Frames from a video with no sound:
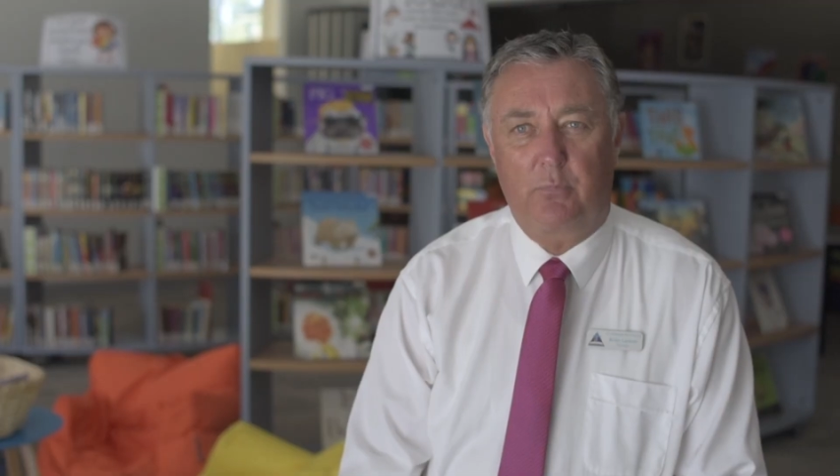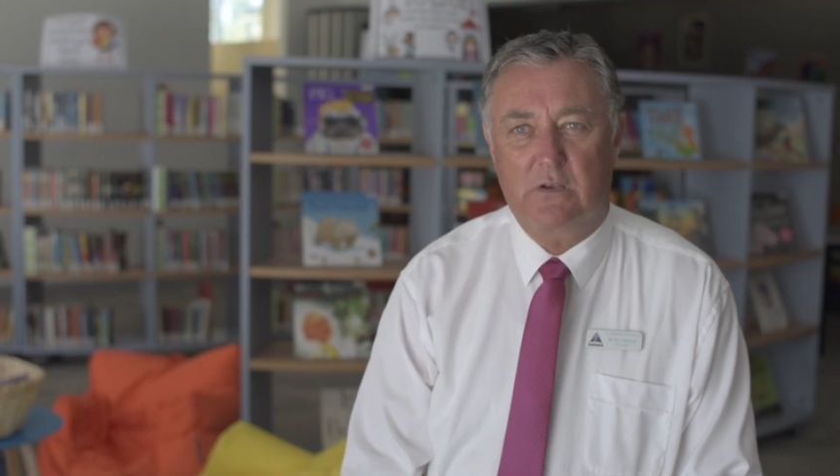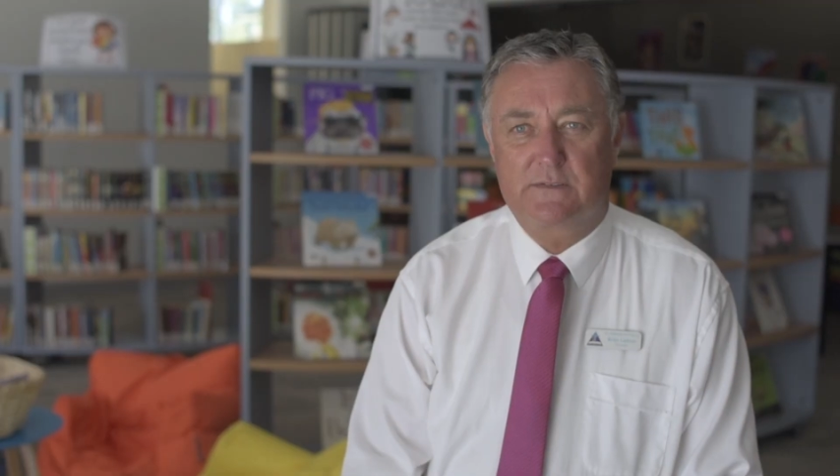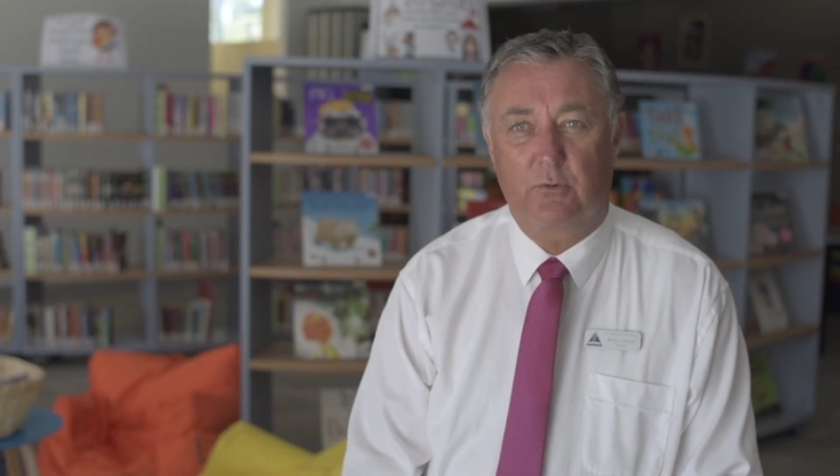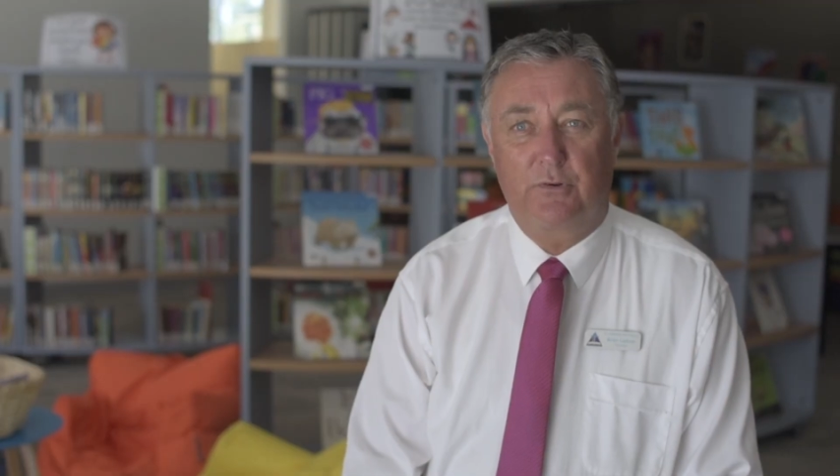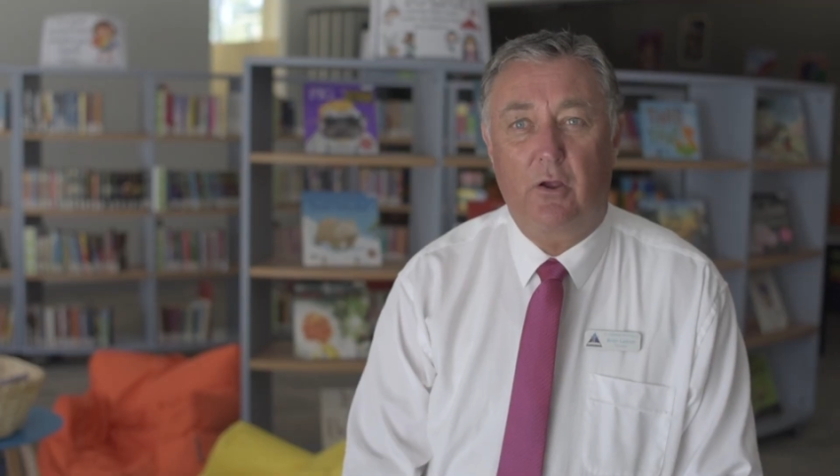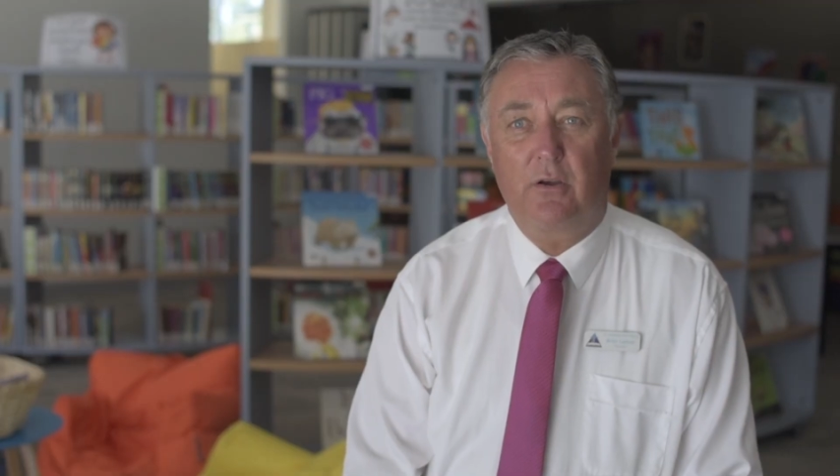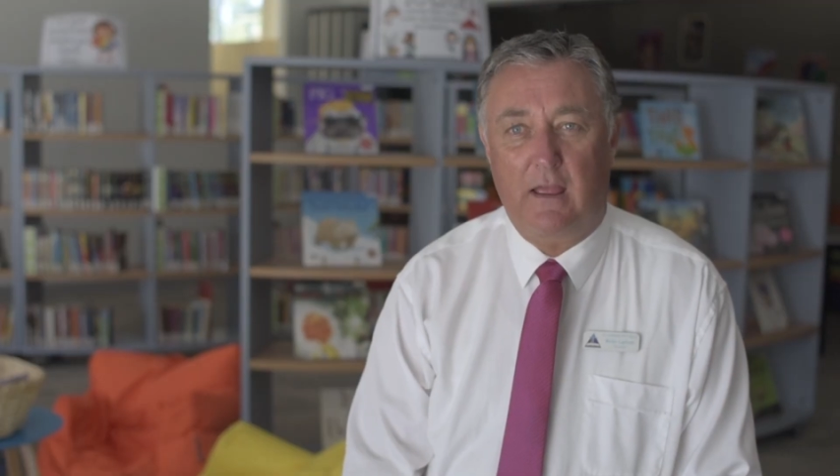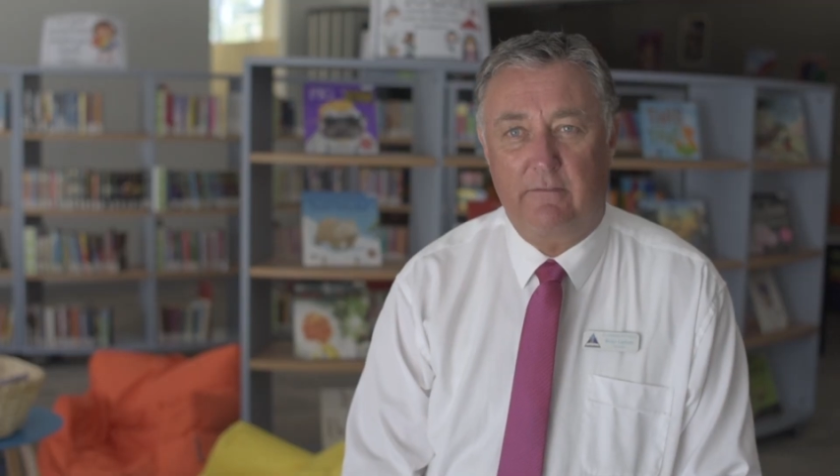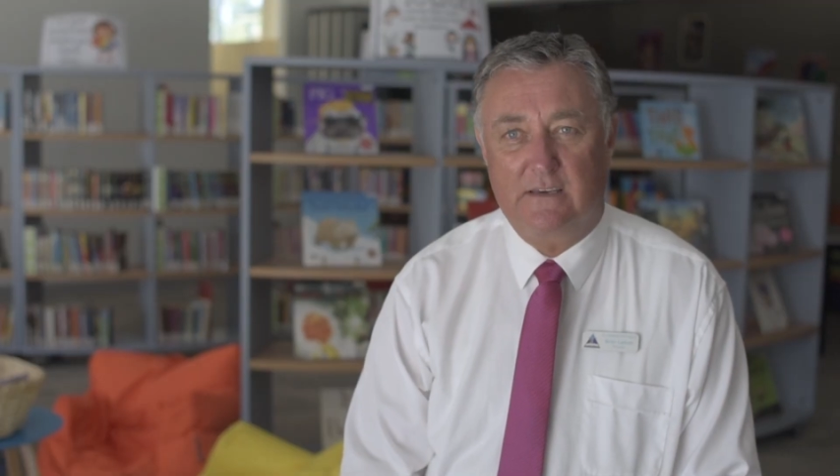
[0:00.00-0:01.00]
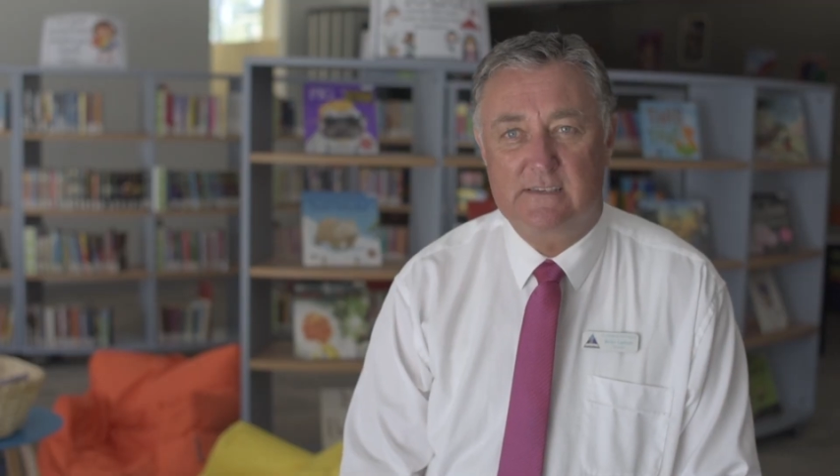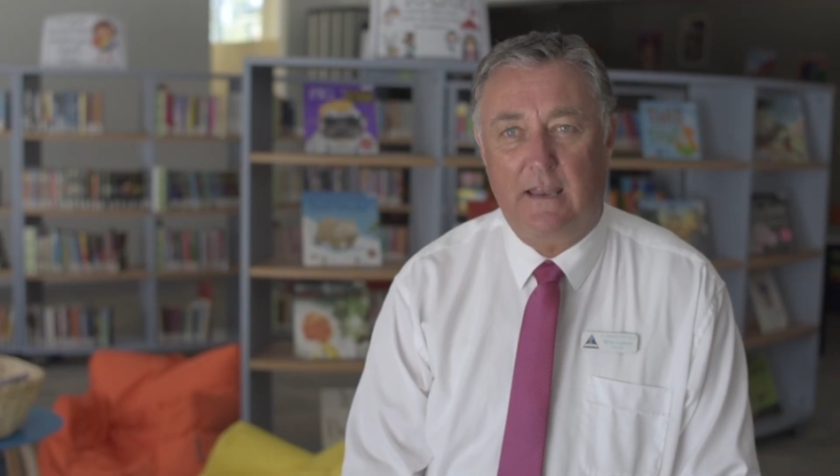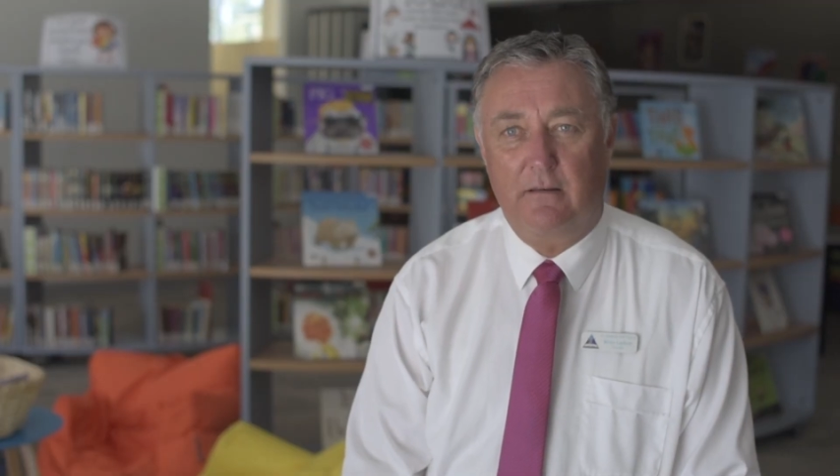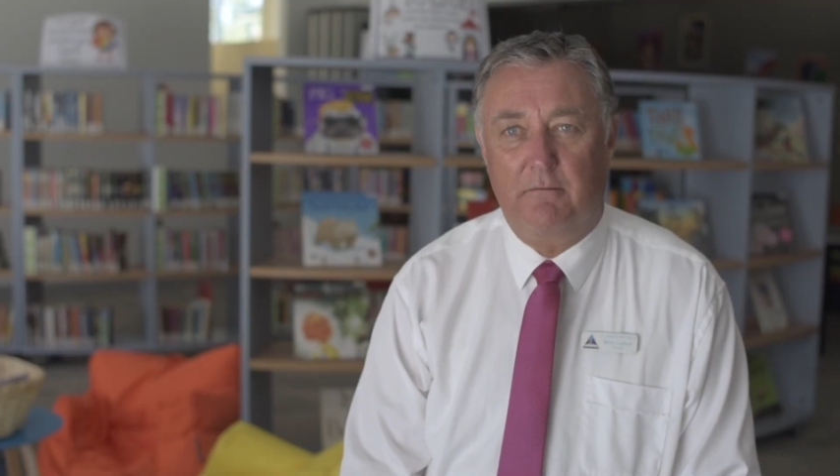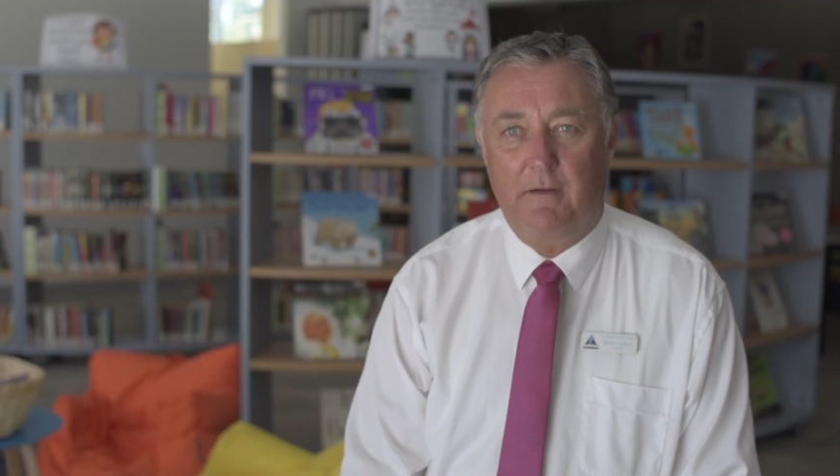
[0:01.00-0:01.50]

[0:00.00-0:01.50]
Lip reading: at Pottsville don't have extended